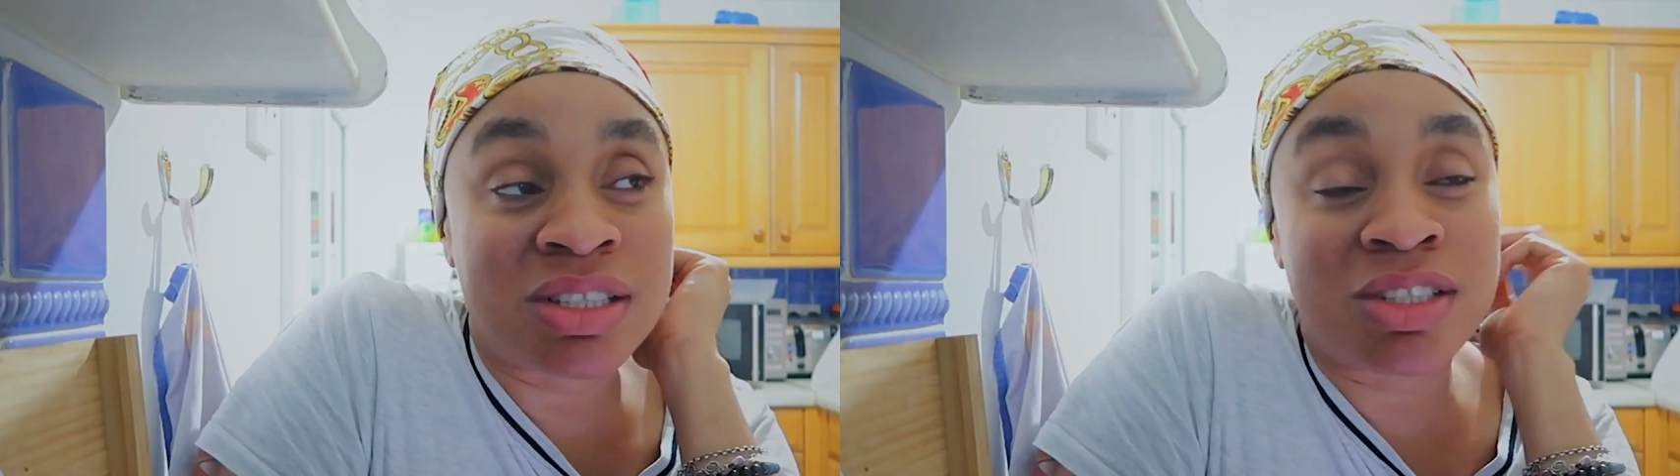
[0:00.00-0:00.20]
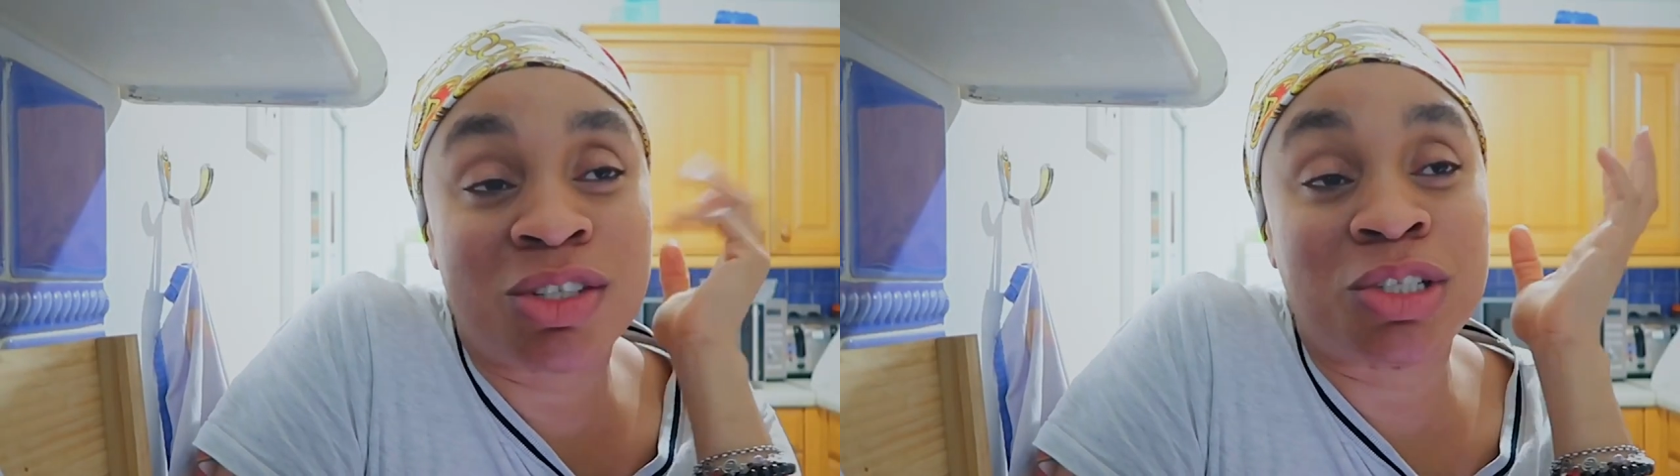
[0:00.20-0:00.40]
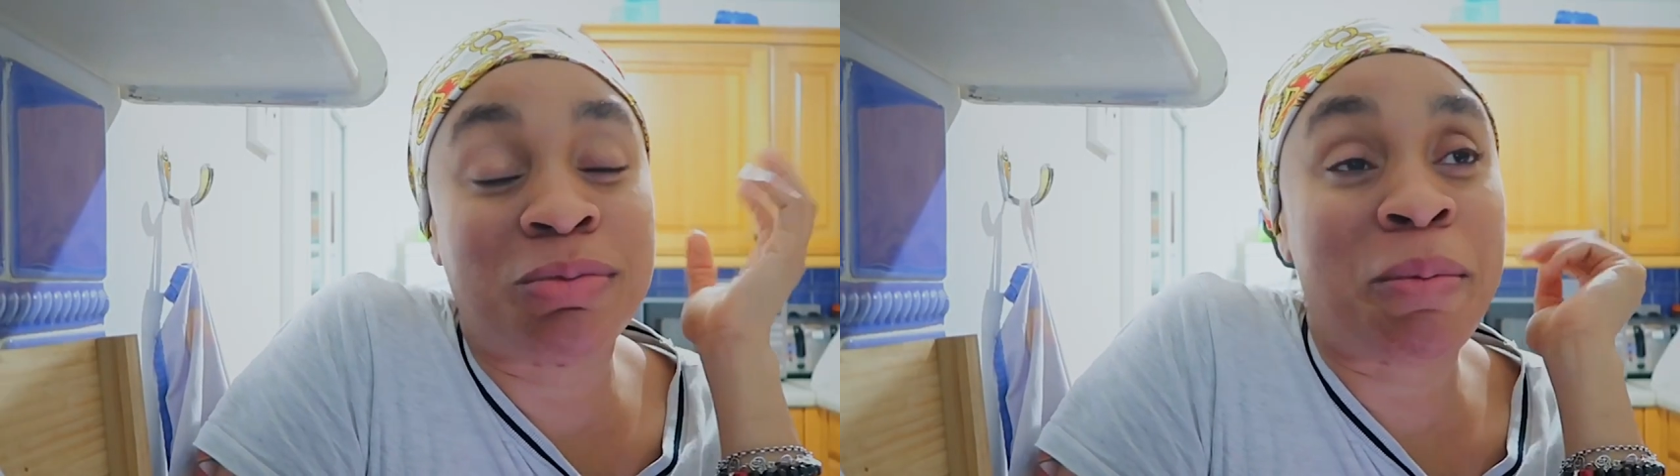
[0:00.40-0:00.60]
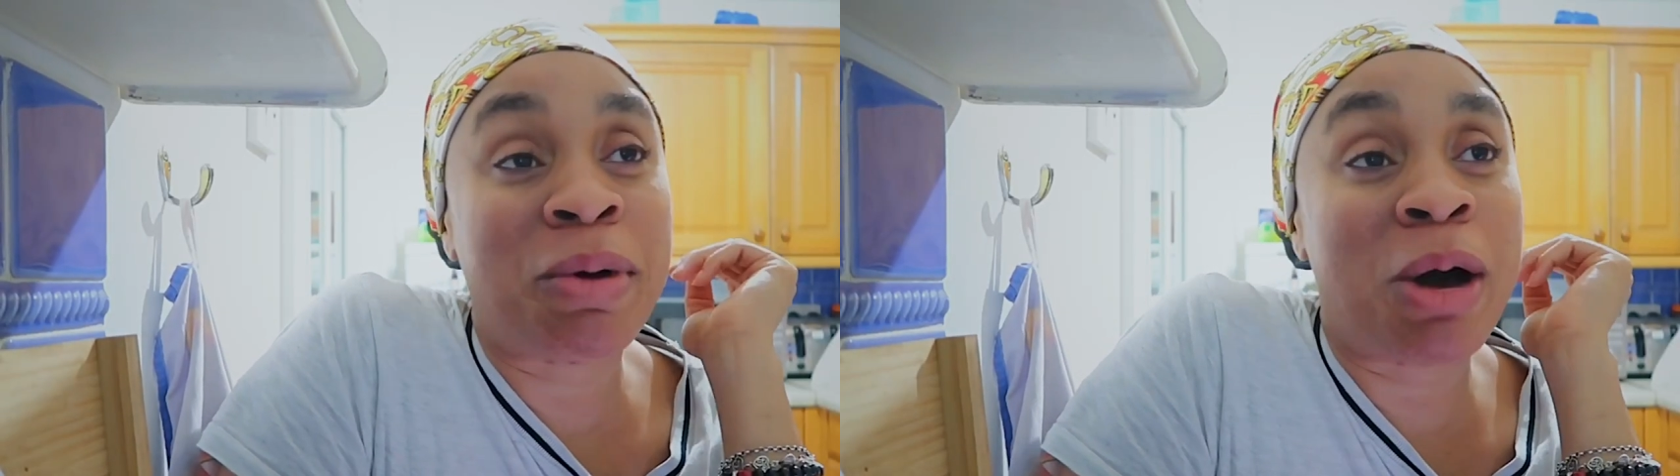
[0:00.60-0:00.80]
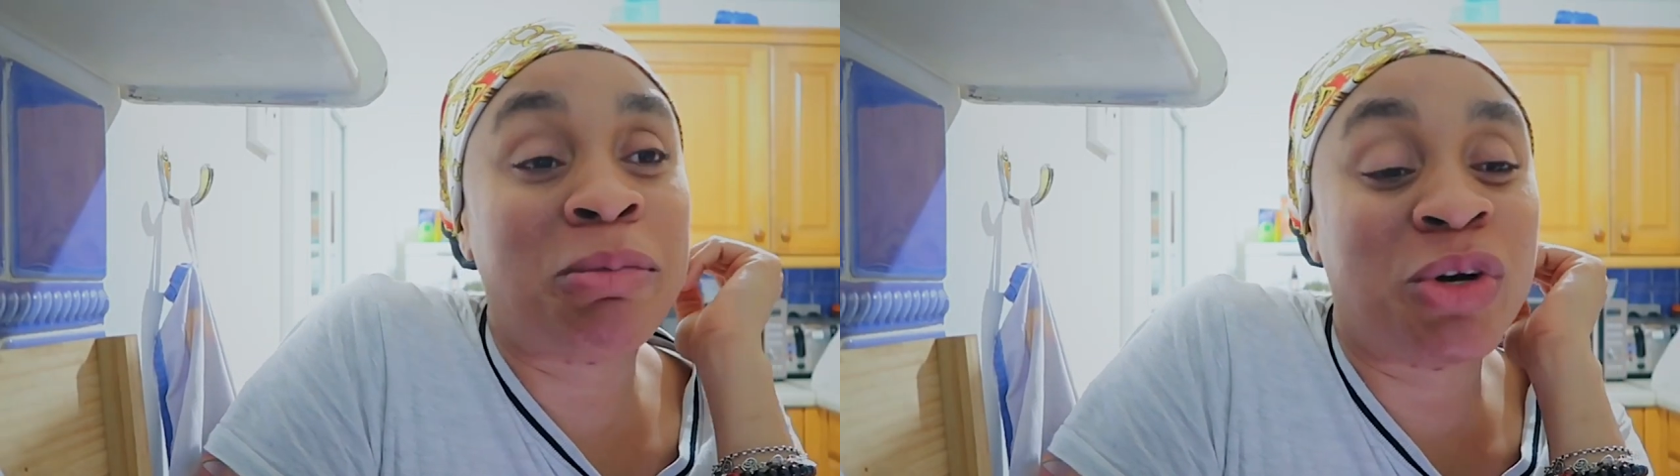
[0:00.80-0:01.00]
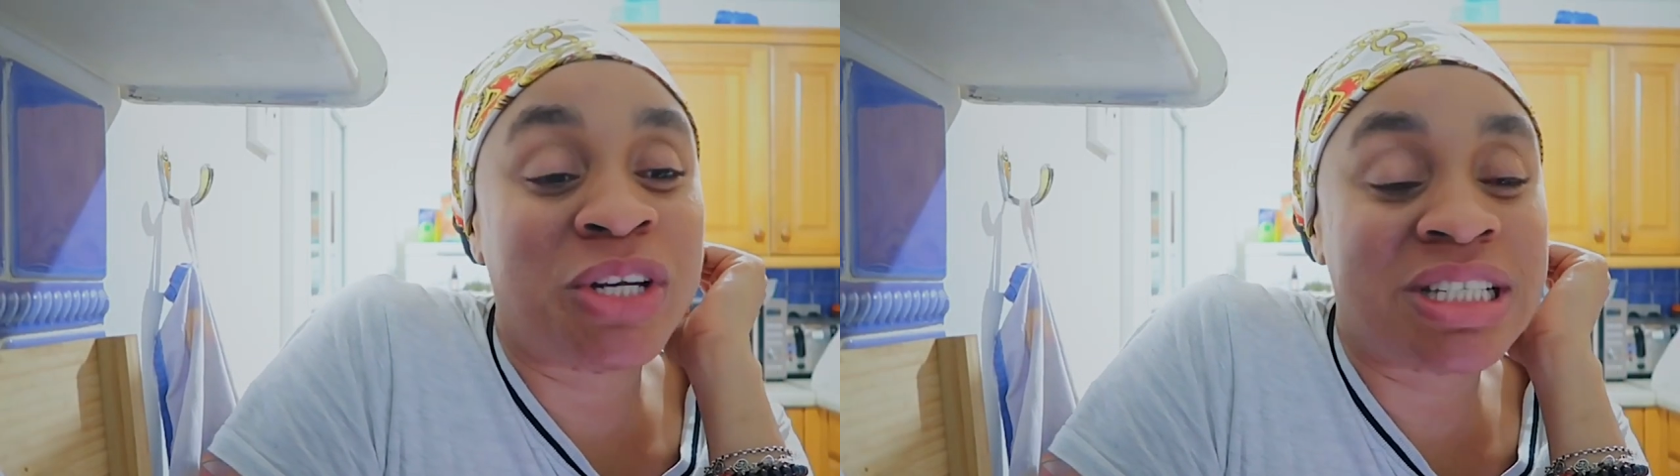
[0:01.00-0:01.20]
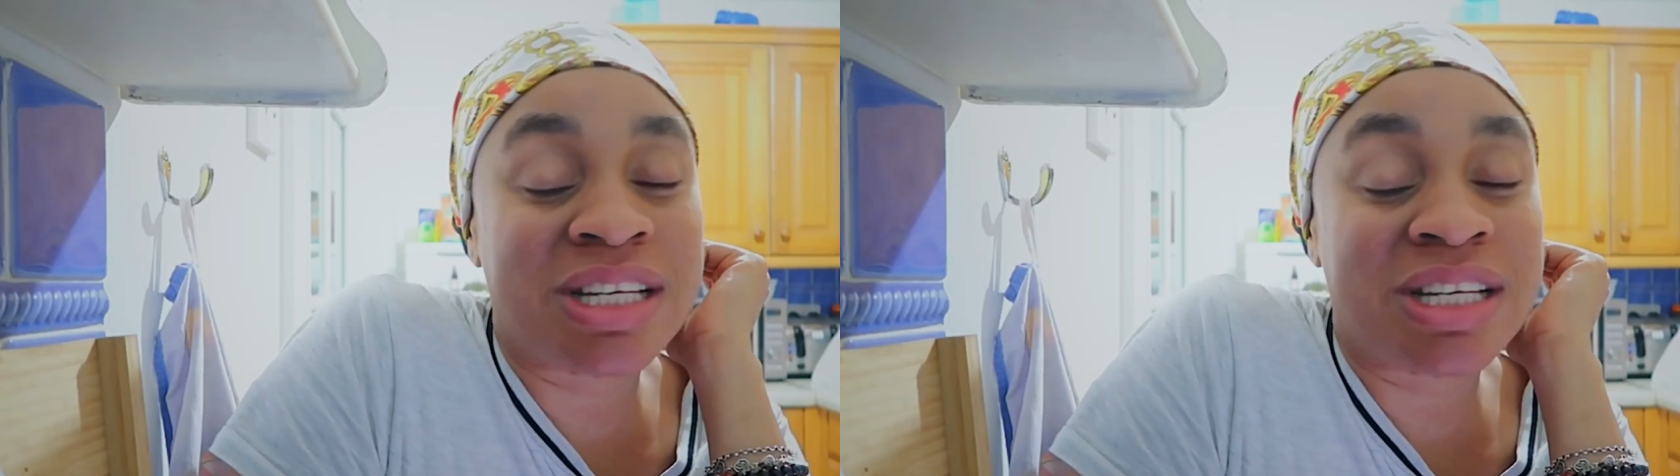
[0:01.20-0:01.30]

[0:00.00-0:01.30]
She talked about PowerPoint,